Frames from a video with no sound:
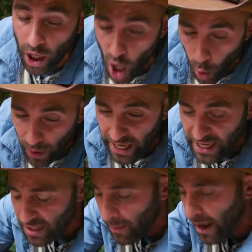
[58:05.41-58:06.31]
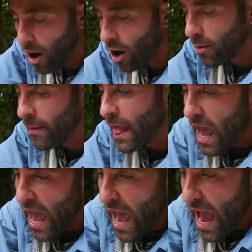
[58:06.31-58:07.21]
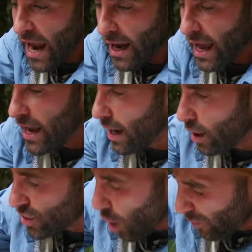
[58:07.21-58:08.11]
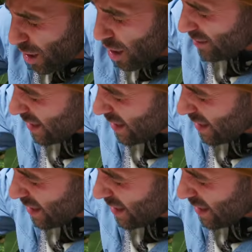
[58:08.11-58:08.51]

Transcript: going into my arm. And I, you know, I was over here, I